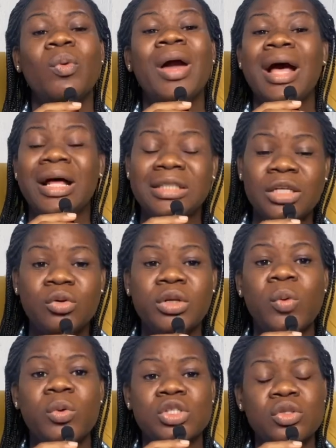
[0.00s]
where
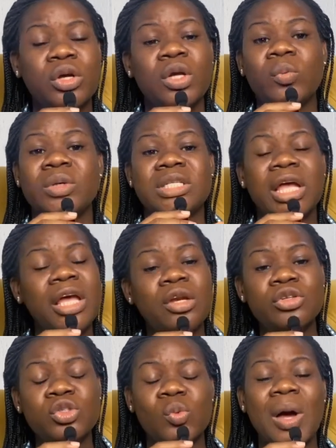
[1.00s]
Adekunle was talking with
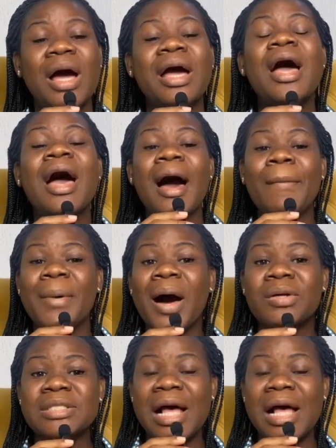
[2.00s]
Elo Swag about